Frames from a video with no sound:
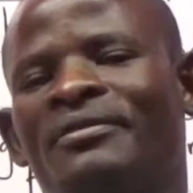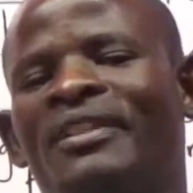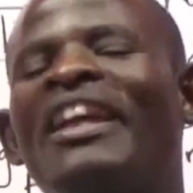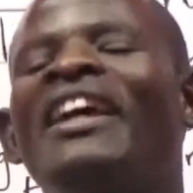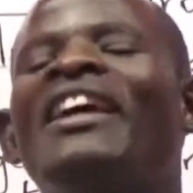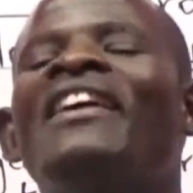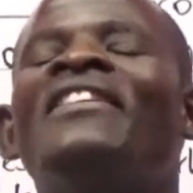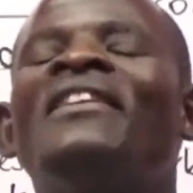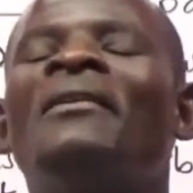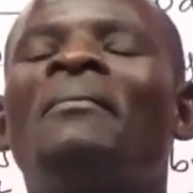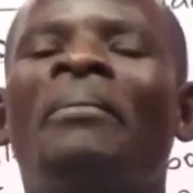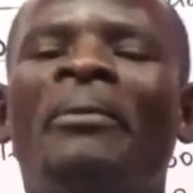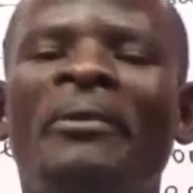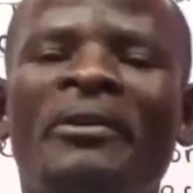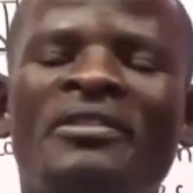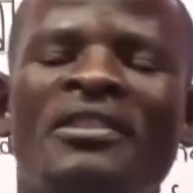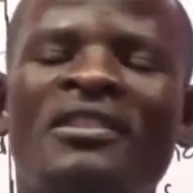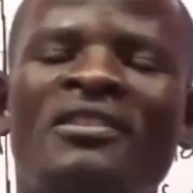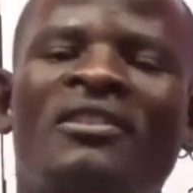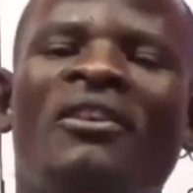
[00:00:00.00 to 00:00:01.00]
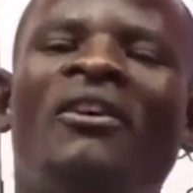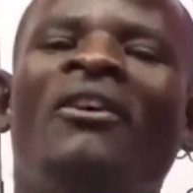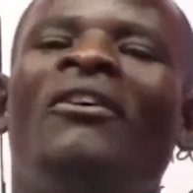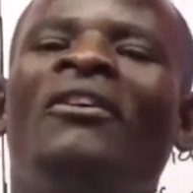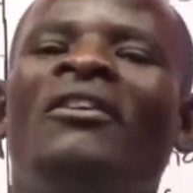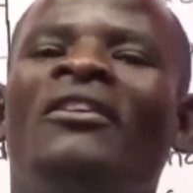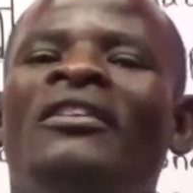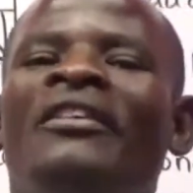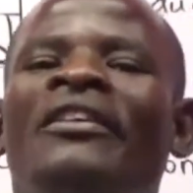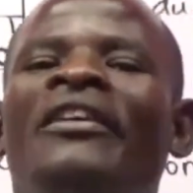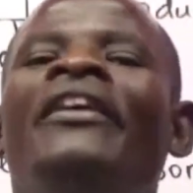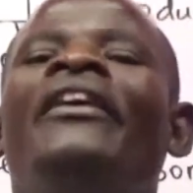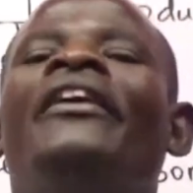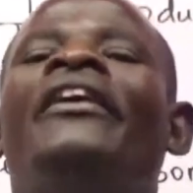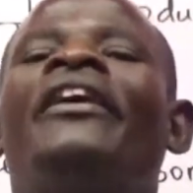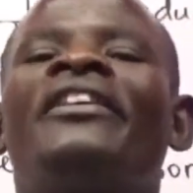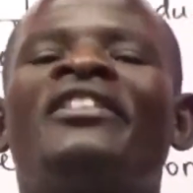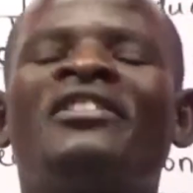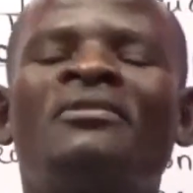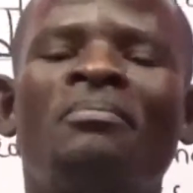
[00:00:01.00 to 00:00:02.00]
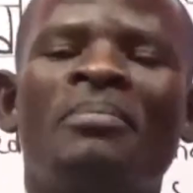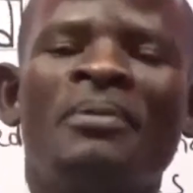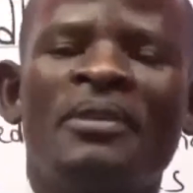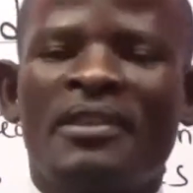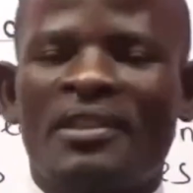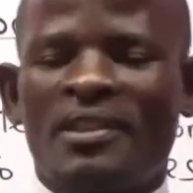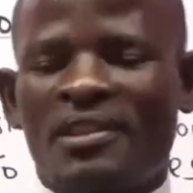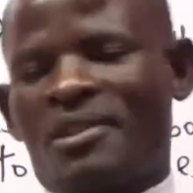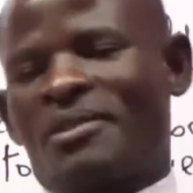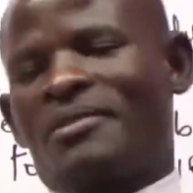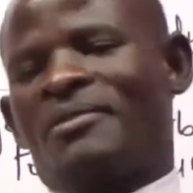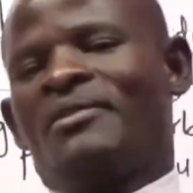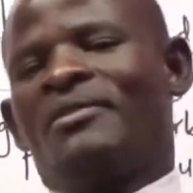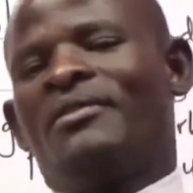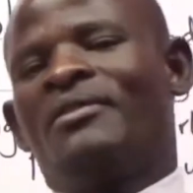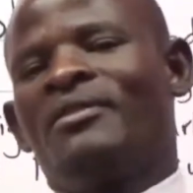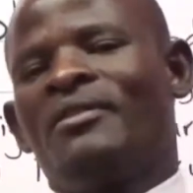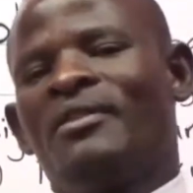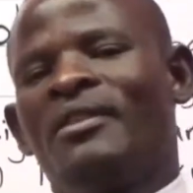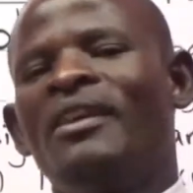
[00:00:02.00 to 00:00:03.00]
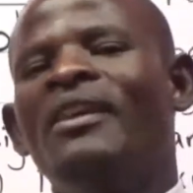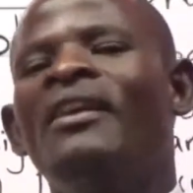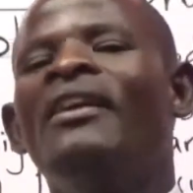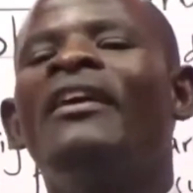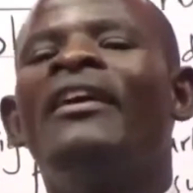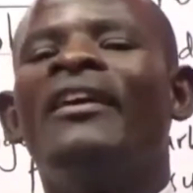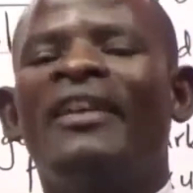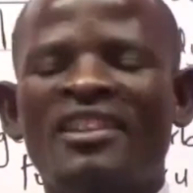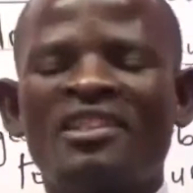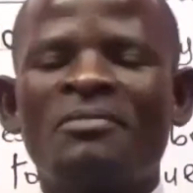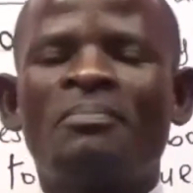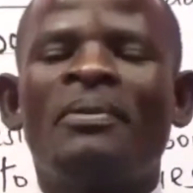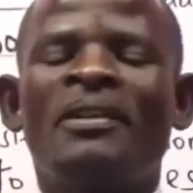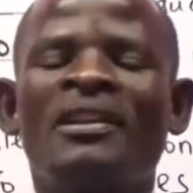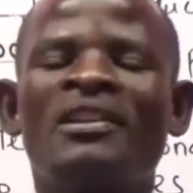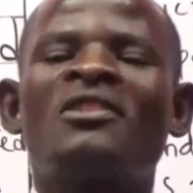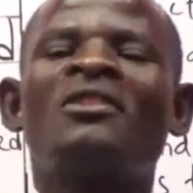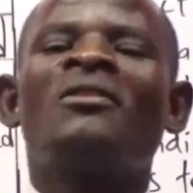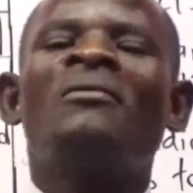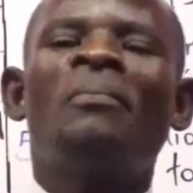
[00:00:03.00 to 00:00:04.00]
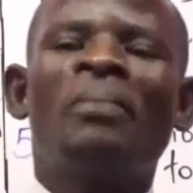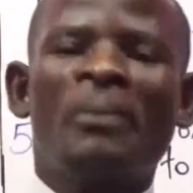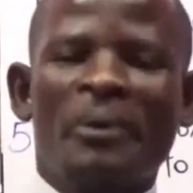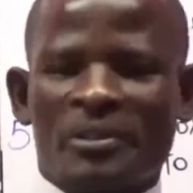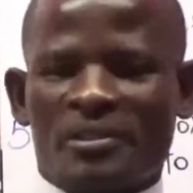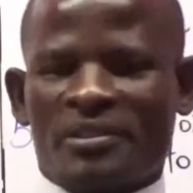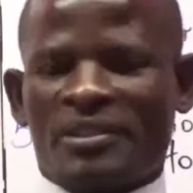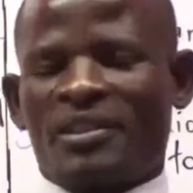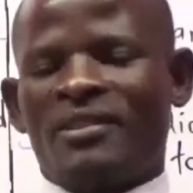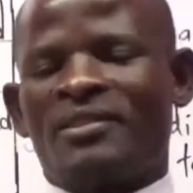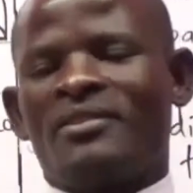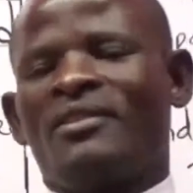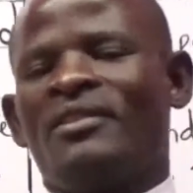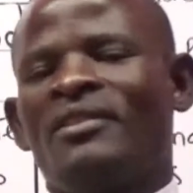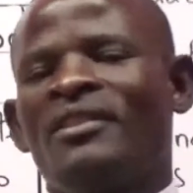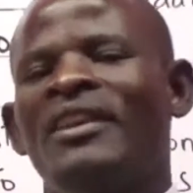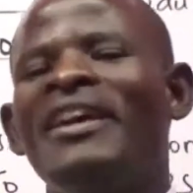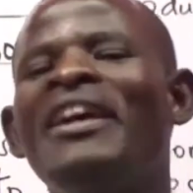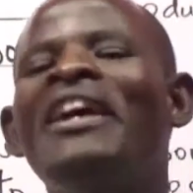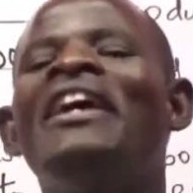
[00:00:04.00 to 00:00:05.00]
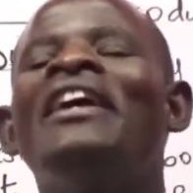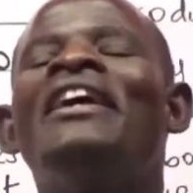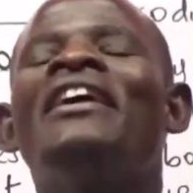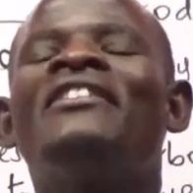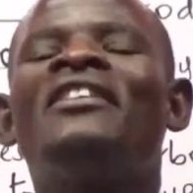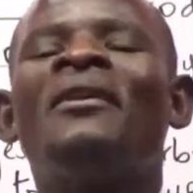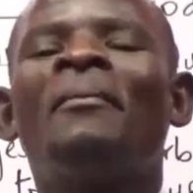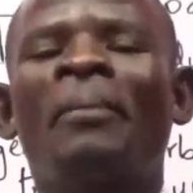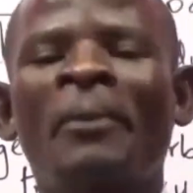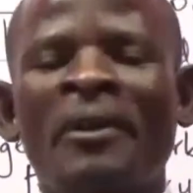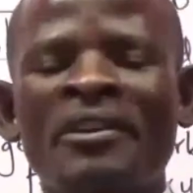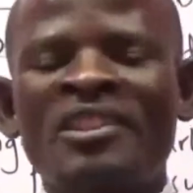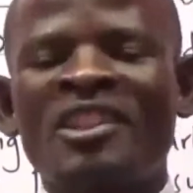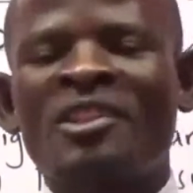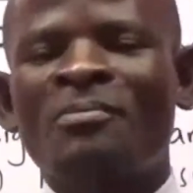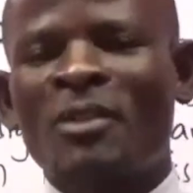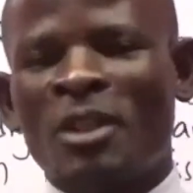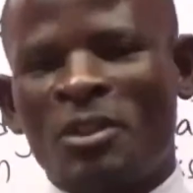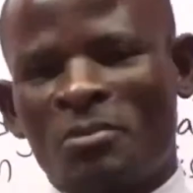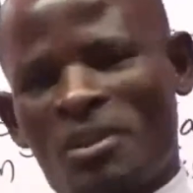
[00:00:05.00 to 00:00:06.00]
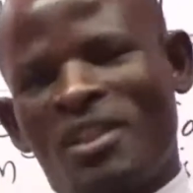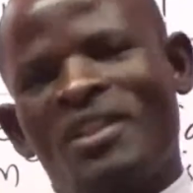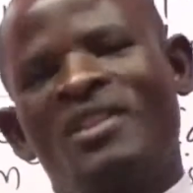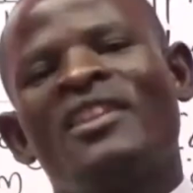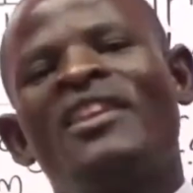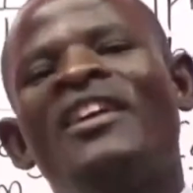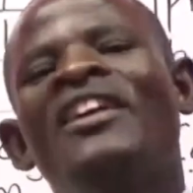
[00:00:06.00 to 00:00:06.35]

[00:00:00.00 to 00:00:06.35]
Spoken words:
in the process called respiration. Respiration process is a process by which